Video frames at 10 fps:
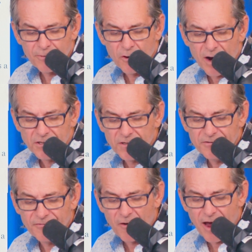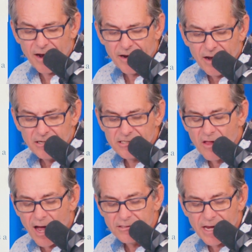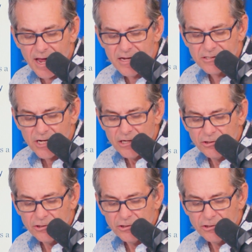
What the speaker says: Progressives fret slots as